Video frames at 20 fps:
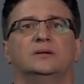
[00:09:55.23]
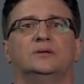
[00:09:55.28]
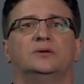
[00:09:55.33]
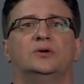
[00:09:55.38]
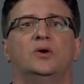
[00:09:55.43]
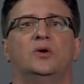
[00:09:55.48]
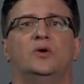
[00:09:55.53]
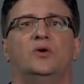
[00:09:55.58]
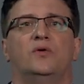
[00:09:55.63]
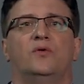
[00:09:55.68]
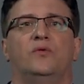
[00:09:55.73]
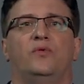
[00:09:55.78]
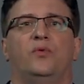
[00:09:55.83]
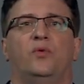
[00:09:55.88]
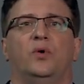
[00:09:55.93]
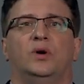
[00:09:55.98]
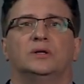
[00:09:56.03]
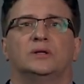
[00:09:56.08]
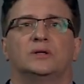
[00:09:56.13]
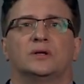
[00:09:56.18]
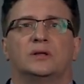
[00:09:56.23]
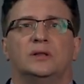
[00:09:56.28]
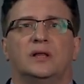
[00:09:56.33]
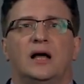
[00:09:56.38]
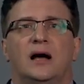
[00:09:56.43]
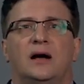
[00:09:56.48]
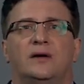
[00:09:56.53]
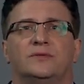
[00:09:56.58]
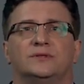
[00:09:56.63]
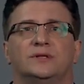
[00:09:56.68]
drove, what
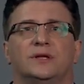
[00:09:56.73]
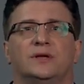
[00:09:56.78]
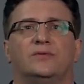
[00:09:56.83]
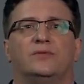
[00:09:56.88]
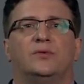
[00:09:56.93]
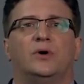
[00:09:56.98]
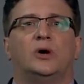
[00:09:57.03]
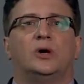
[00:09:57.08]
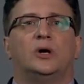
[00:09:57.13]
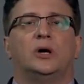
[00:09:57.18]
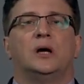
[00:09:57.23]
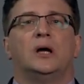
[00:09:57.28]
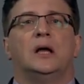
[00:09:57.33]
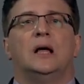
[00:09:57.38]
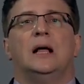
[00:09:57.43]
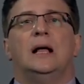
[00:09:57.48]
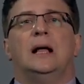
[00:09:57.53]
gloves they wore,